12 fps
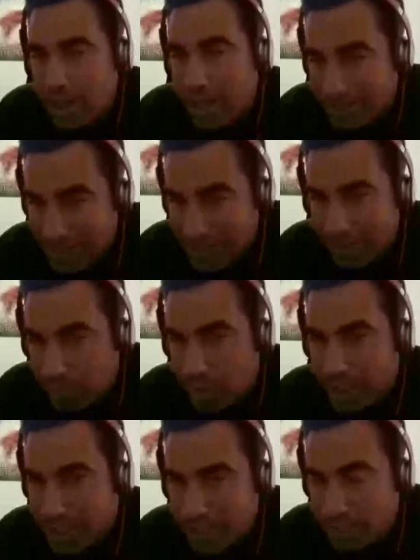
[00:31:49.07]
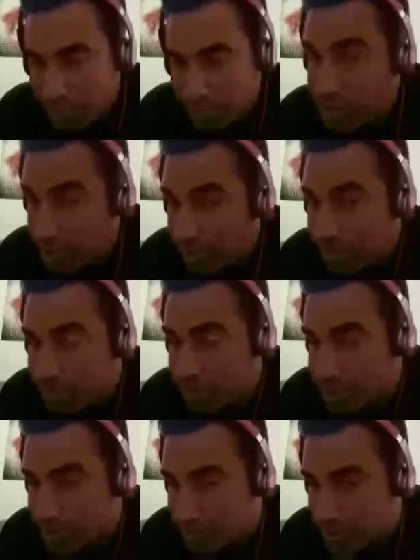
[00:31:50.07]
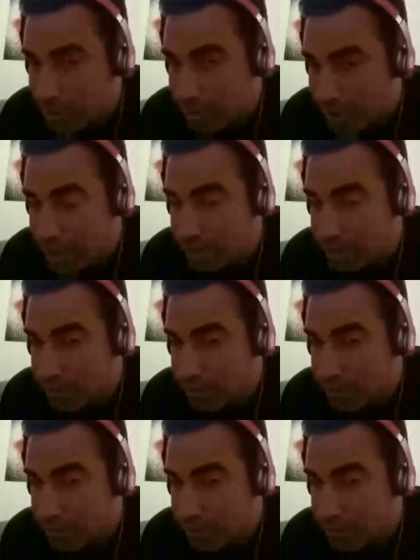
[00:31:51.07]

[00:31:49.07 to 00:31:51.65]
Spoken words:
at that point he was still representing Nazir, right?